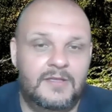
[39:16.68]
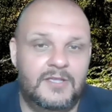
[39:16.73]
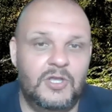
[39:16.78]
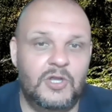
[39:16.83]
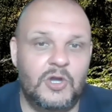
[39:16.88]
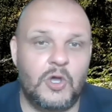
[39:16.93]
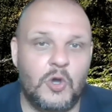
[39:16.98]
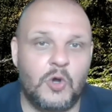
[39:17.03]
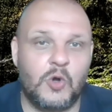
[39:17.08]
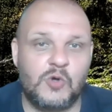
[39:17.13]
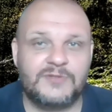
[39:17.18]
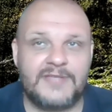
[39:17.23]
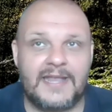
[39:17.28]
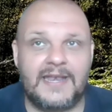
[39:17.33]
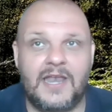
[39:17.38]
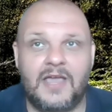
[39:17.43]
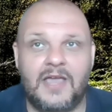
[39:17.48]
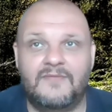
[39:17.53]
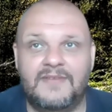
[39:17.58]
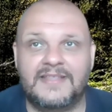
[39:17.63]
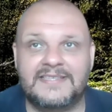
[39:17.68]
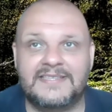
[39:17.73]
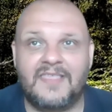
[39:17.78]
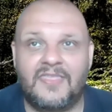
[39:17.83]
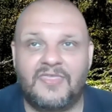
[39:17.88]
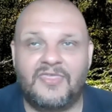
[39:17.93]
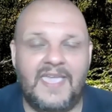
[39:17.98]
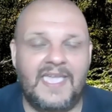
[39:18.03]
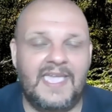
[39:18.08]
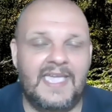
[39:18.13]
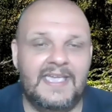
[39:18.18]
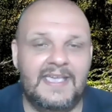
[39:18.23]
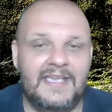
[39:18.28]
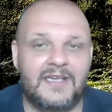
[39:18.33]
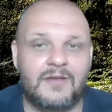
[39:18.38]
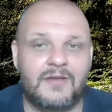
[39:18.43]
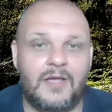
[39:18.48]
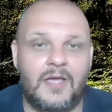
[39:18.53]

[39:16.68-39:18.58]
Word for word: you know, all that lovely thing.